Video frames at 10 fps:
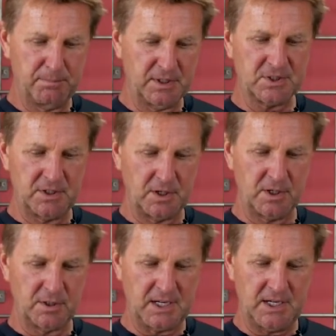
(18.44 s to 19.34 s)
mixing
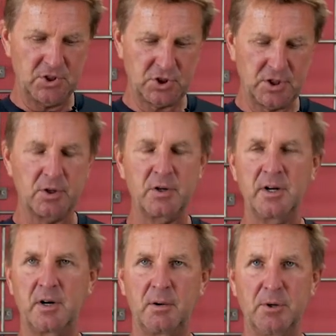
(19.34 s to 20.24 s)
our cane sugar
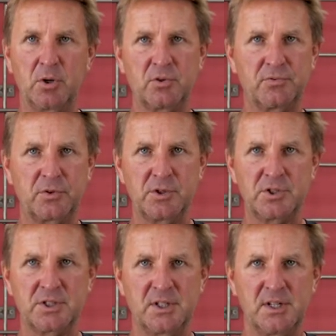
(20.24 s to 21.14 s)
and our milk
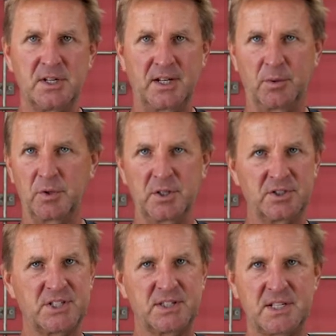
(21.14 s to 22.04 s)
first, and then we're going to
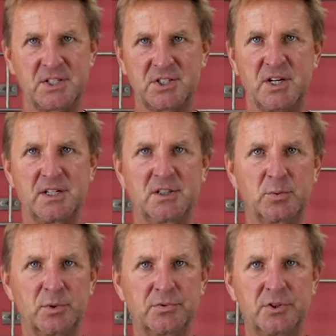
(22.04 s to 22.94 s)
set that aside in the
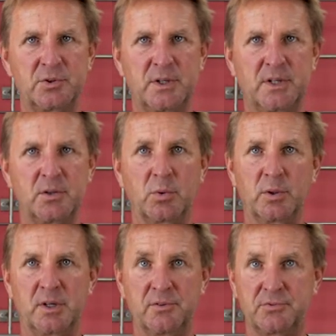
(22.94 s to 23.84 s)
refrigerator
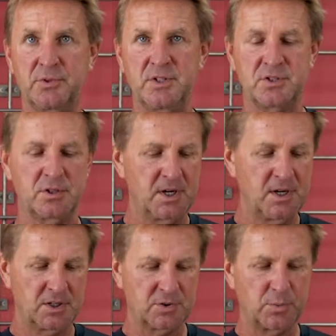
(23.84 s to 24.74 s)
or in a freezer.
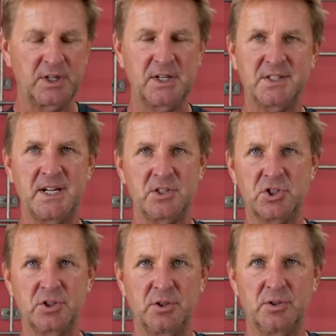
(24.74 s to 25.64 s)
So we want to get that
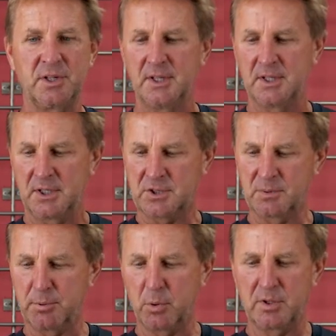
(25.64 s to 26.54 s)
chilled. It's
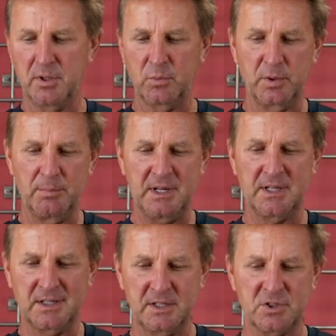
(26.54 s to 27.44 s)
important when
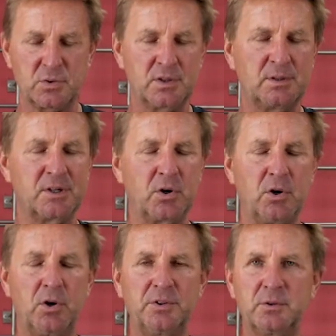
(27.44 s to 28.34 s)
making ice cream that
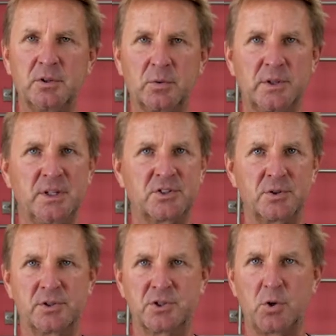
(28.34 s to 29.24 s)
all your ingredients
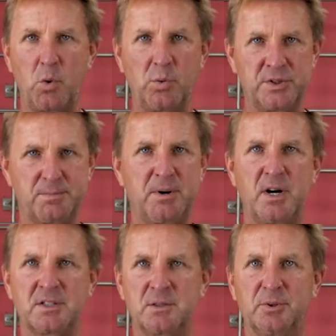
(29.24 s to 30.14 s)
are as cold as
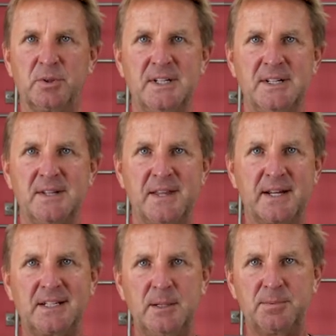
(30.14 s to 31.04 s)
possible.
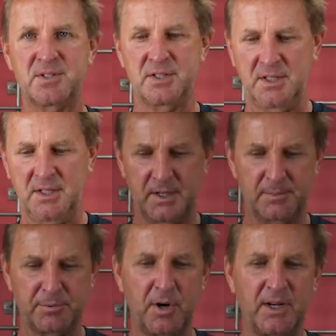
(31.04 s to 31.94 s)
That keeps the
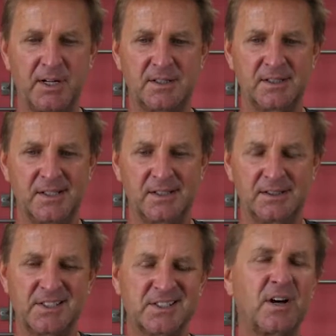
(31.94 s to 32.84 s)
product
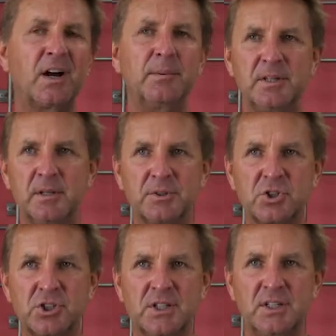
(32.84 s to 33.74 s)
less time in the
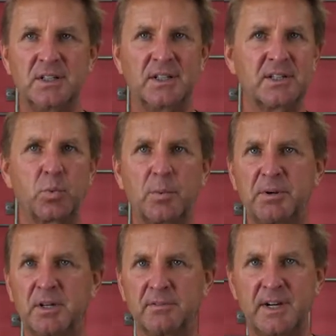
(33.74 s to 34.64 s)
machine, less
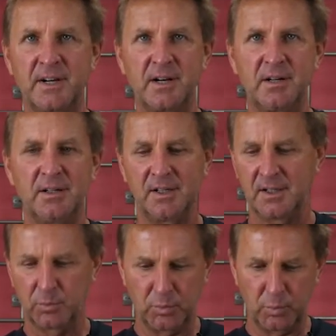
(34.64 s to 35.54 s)
whipping of air.
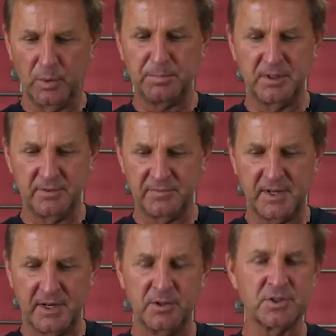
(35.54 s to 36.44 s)
Whipping of the
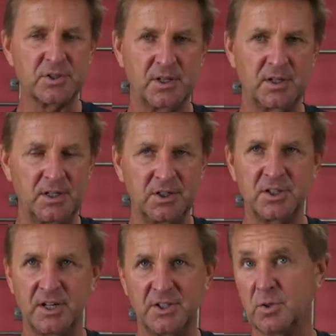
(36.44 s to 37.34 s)
air into
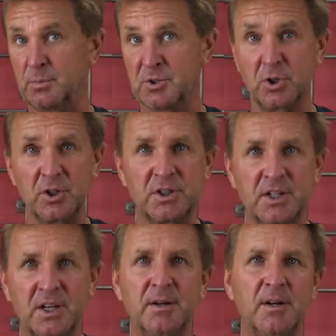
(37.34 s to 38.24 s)
the ice cream is a good
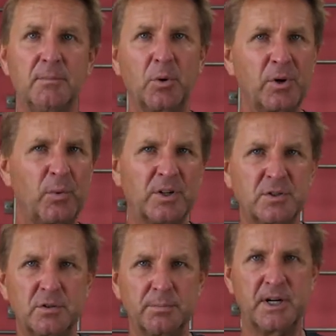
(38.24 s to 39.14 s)
thing, but we don't want
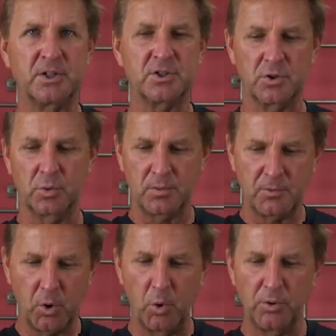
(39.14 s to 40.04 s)
too much. So
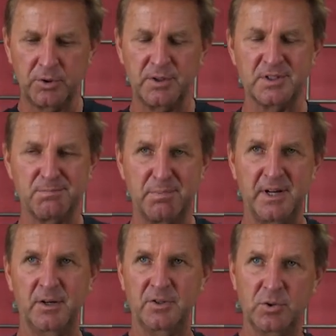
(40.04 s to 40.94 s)
colder is
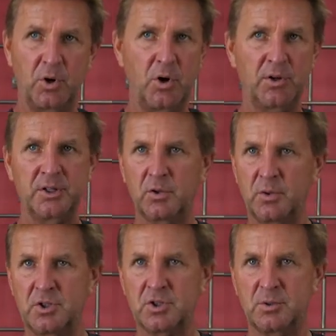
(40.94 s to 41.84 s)
better. So all the
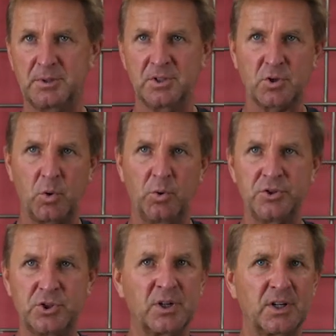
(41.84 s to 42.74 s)
ingredients should be as cold
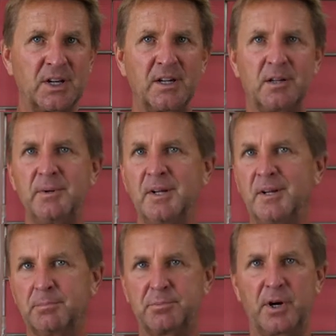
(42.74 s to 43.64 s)
as you can get them
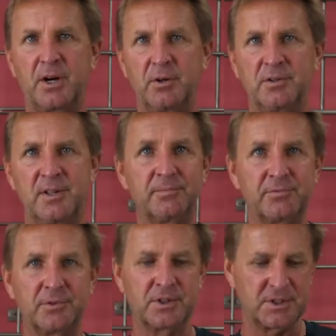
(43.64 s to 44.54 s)
prior to them
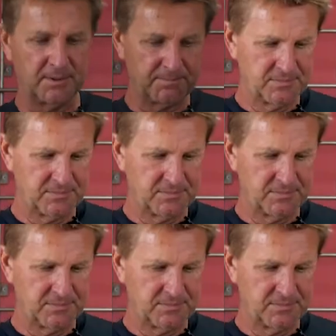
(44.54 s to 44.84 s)
freezing.